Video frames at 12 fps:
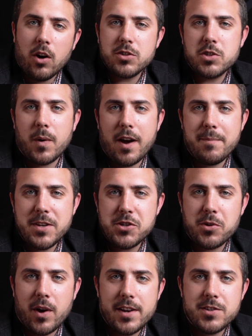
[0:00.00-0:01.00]
Also, I've been
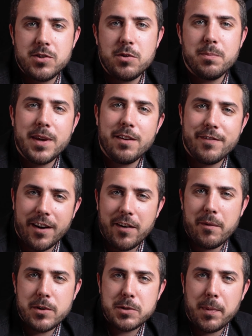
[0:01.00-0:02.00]
trying to be
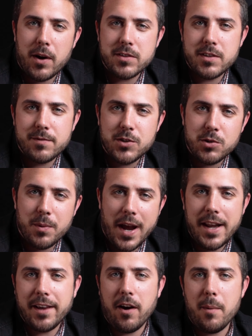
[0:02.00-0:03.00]
very responsive to
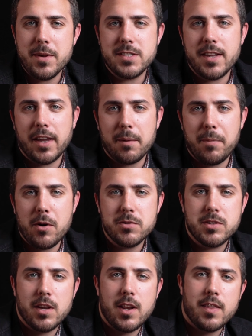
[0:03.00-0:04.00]
any comments that get
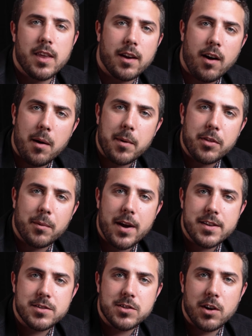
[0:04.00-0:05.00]
posted in the comment
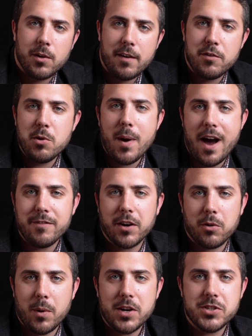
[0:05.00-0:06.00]
thread, so if you have a
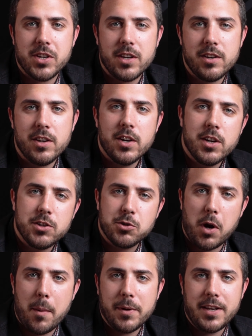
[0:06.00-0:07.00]
question,
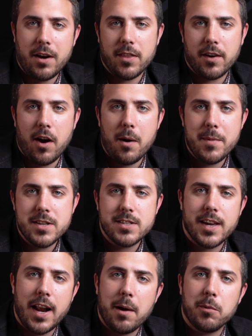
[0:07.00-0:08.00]
drop it down in the comments
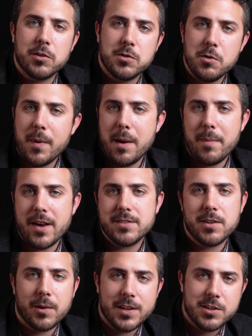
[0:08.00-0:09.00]
and I will do my best
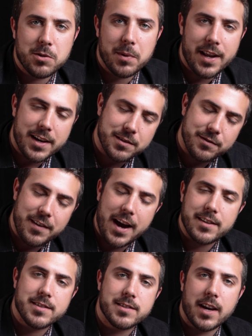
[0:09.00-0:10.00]
to get to it as
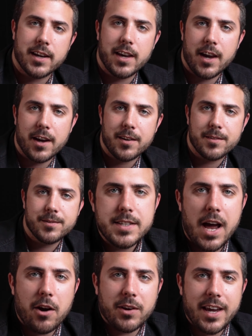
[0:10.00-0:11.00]
fast as I can.
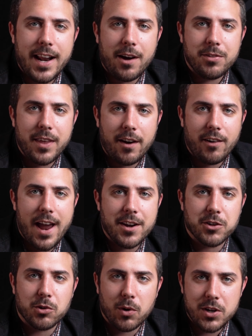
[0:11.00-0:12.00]
Now get out there
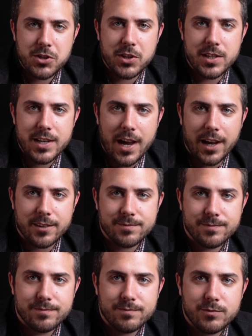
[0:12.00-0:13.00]
and crush the day.
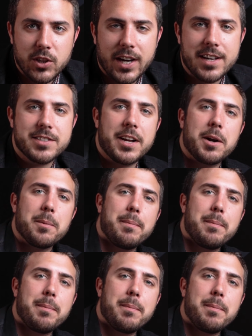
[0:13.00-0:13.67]
See you guys later.